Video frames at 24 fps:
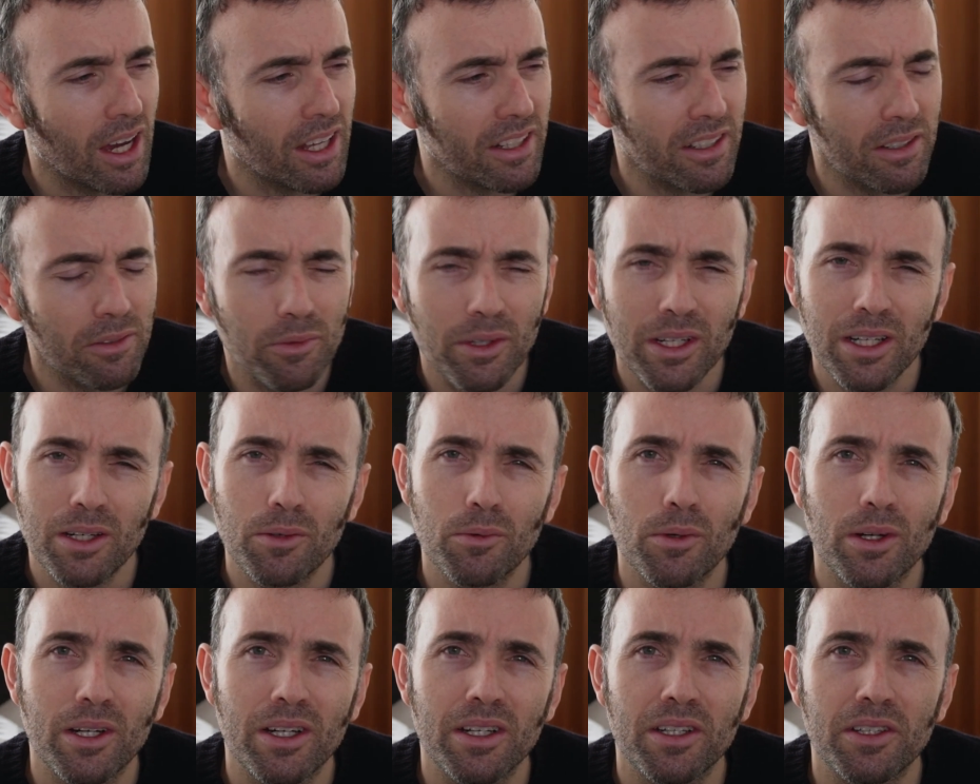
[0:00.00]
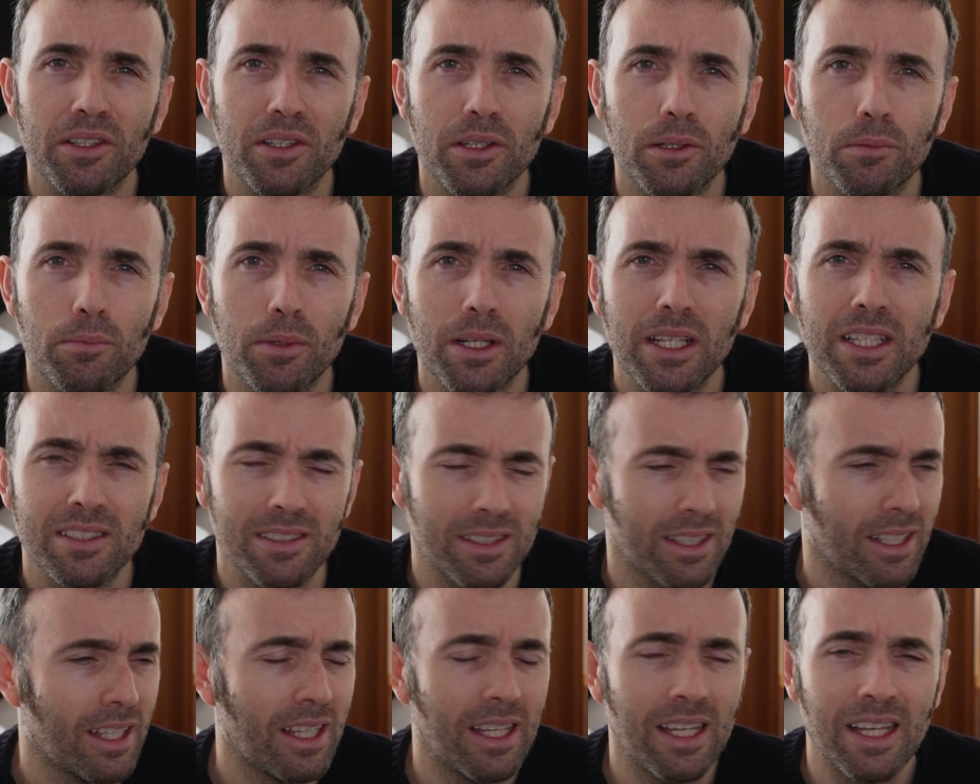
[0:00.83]
I don't really know what I'm going to do, but
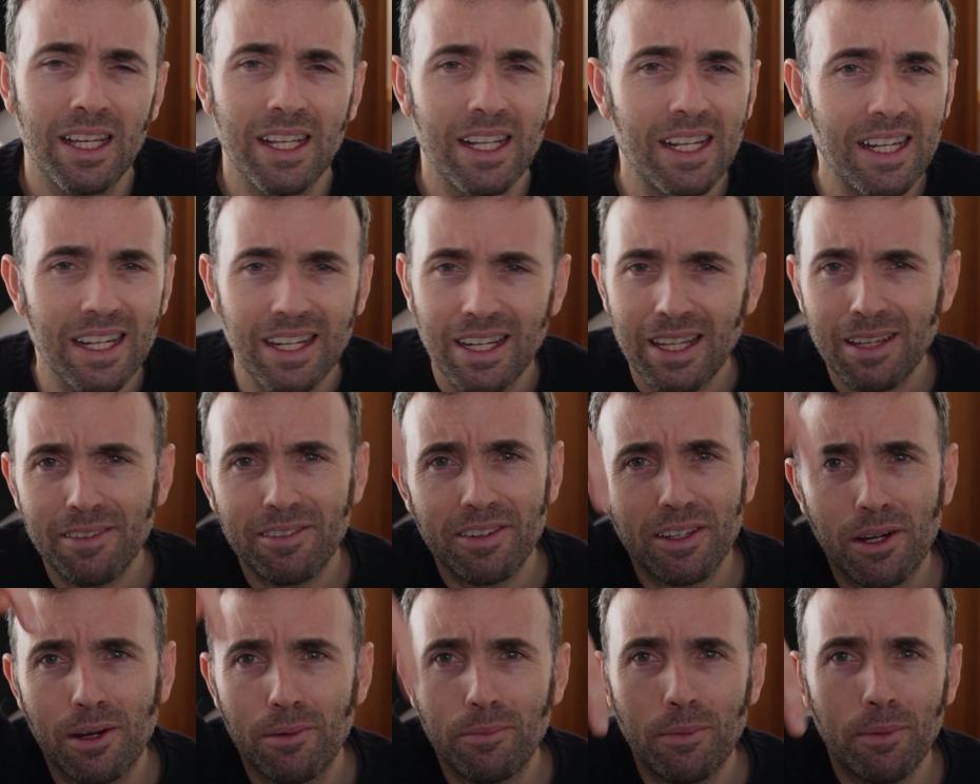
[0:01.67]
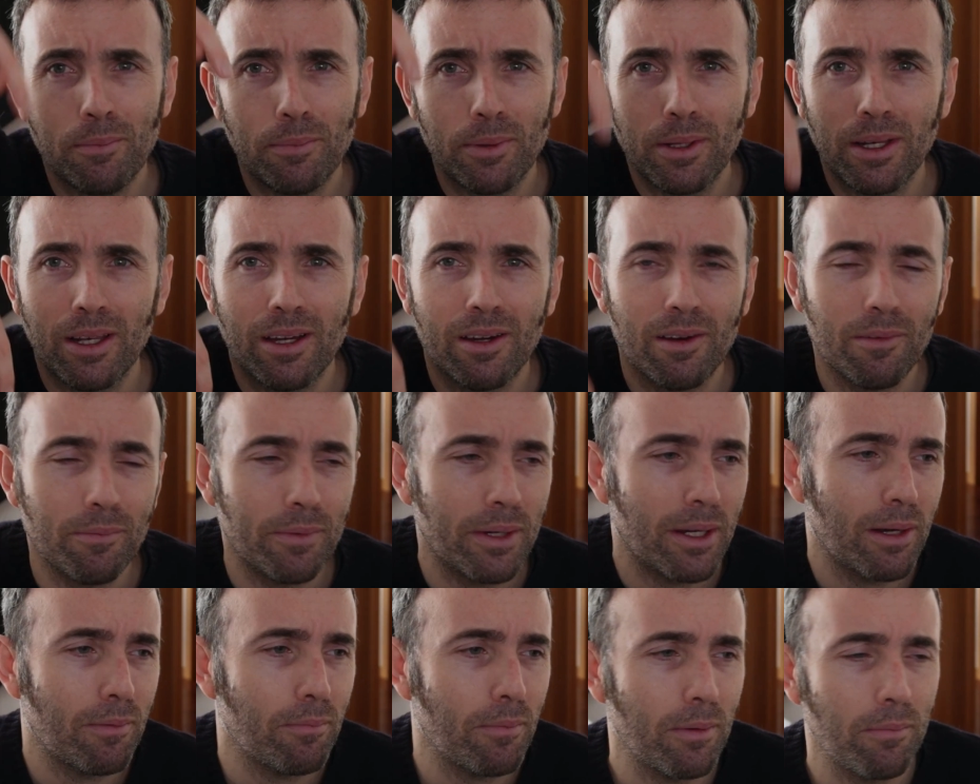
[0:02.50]
let's leave a comment below. I
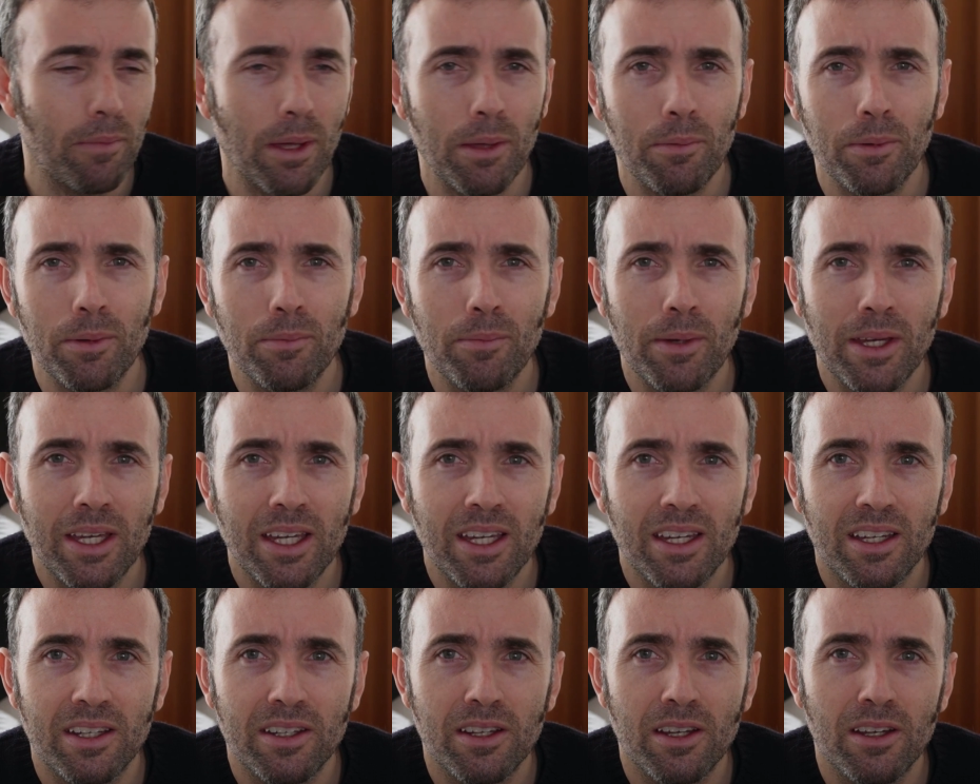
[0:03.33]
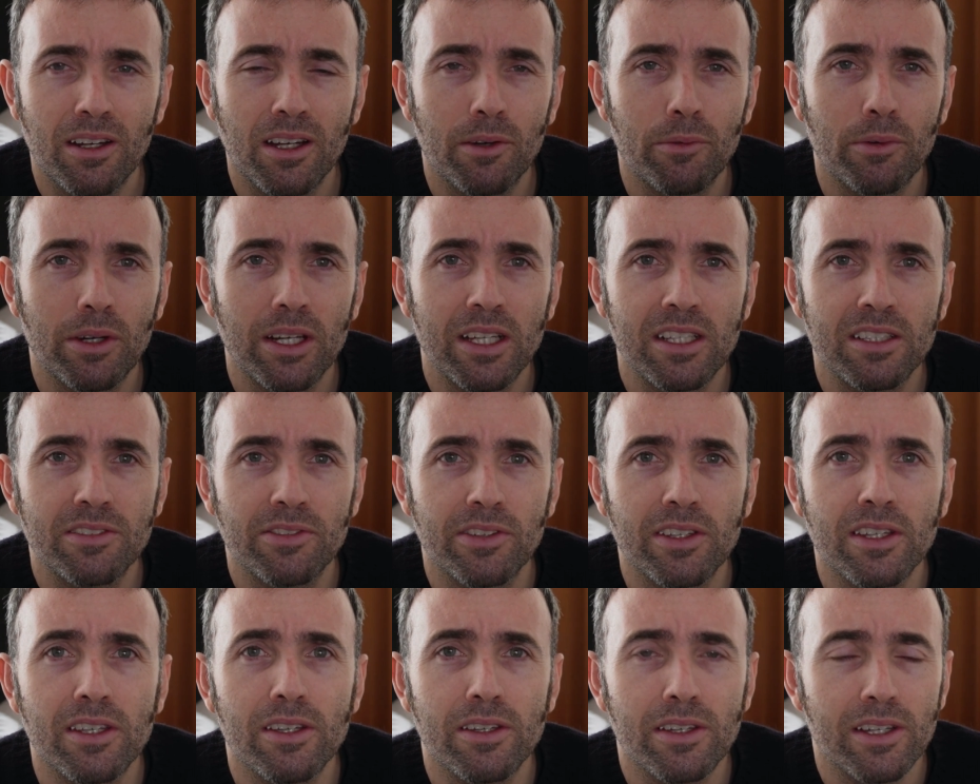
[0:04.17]
mean, I'll maybe make it an early release
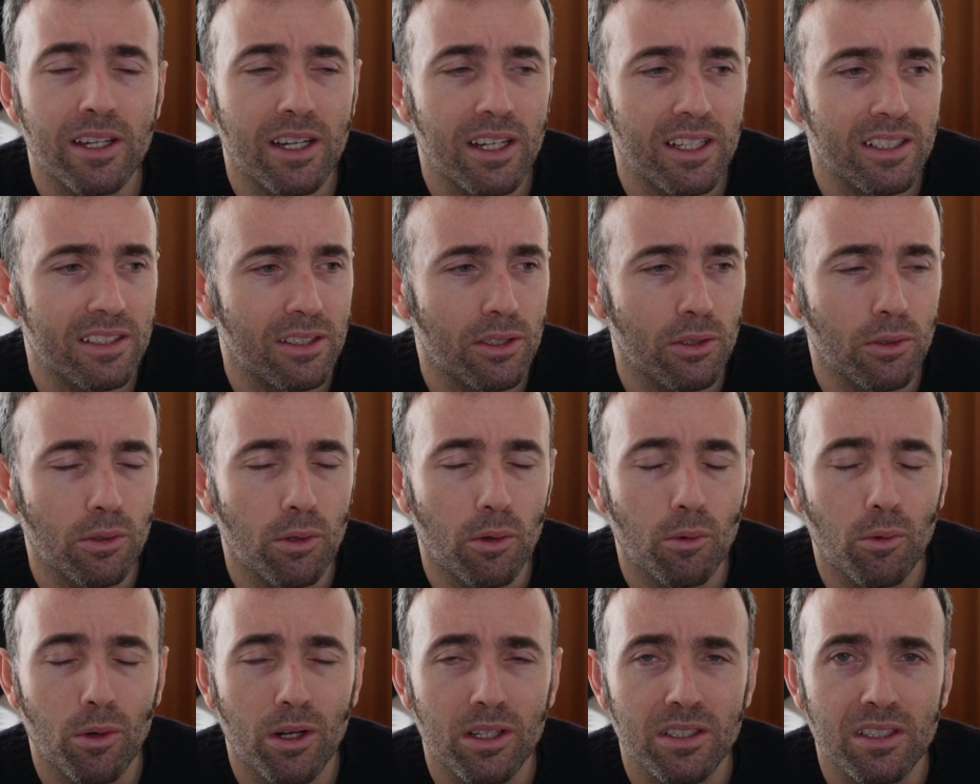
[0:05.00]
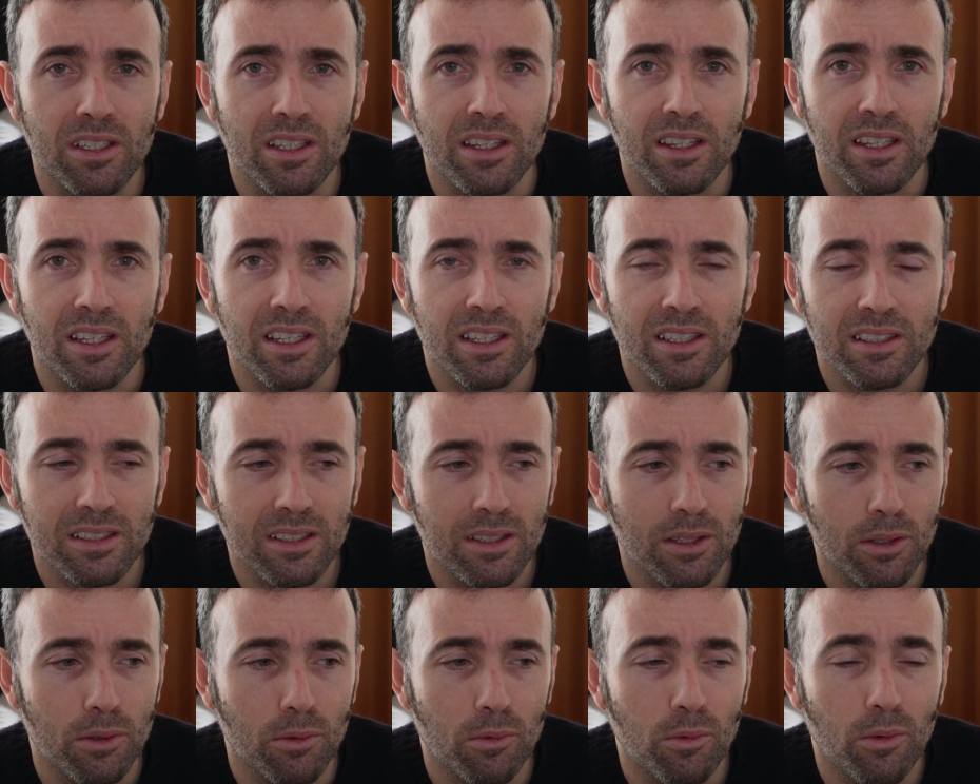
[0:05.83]
for you guys who are watching this,
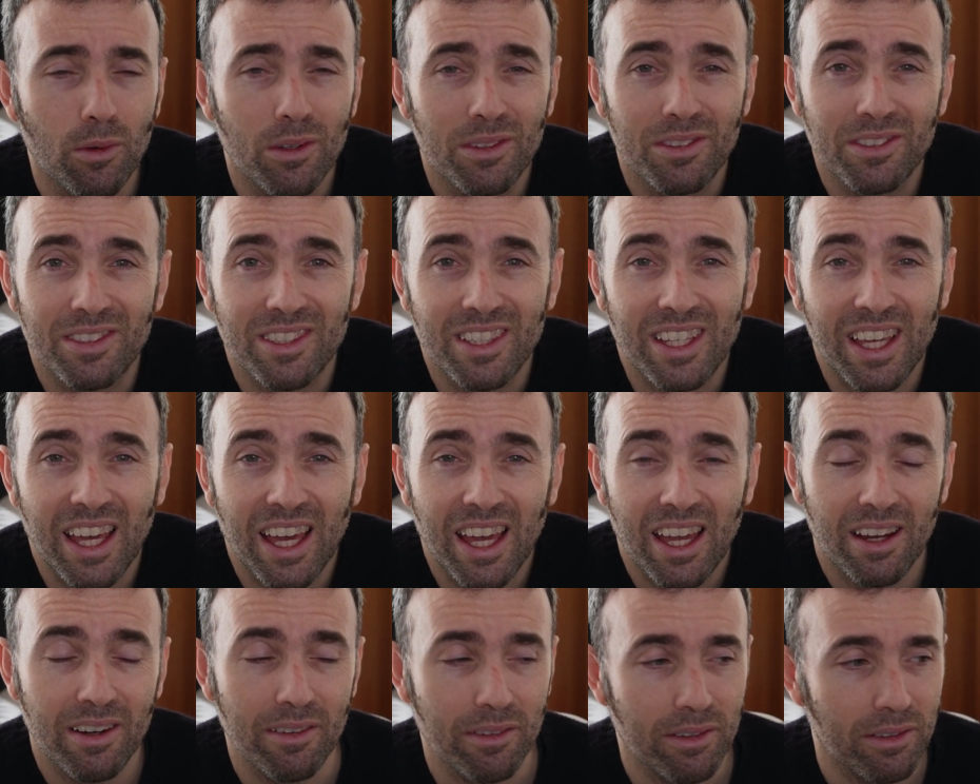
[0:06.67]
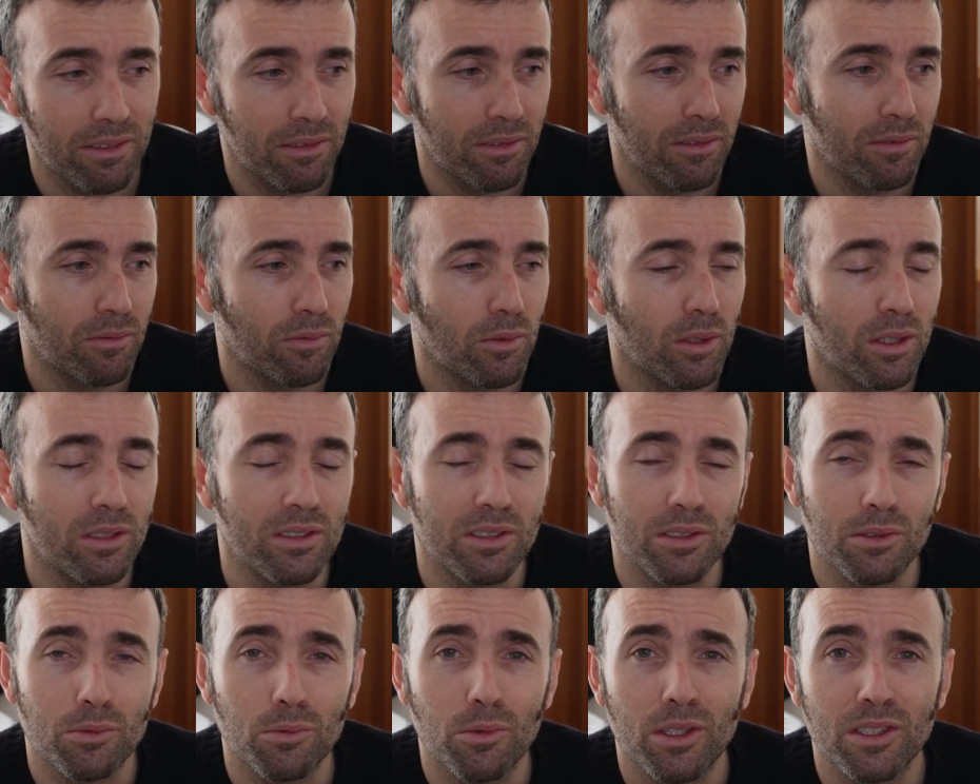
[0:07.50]
who want to care and
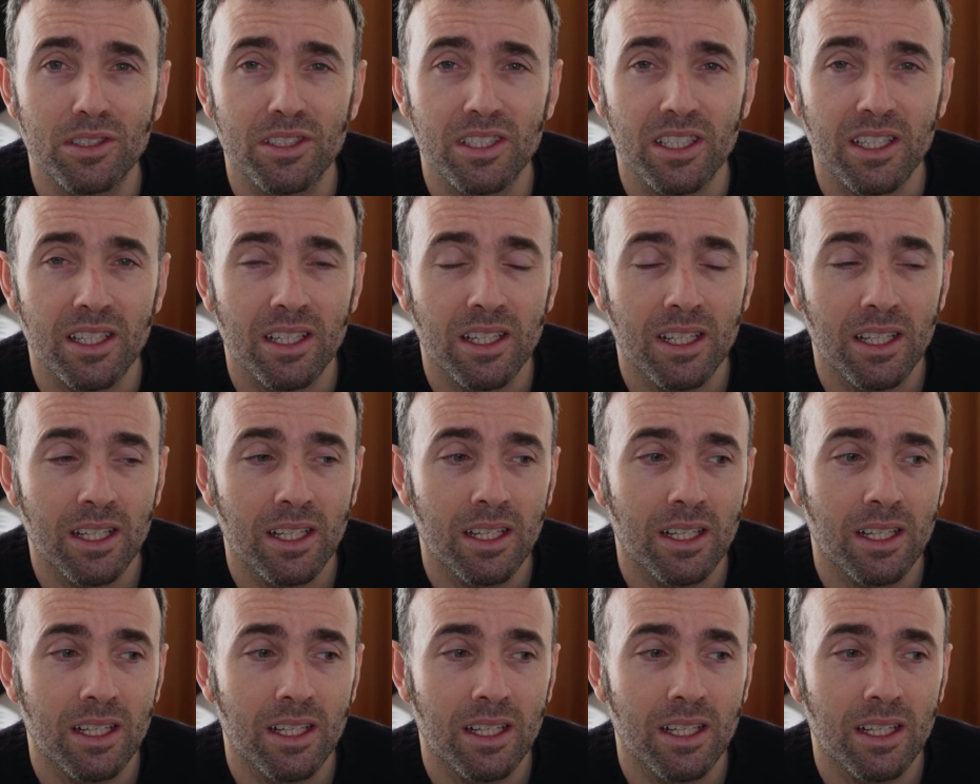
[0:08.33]
want to watch it.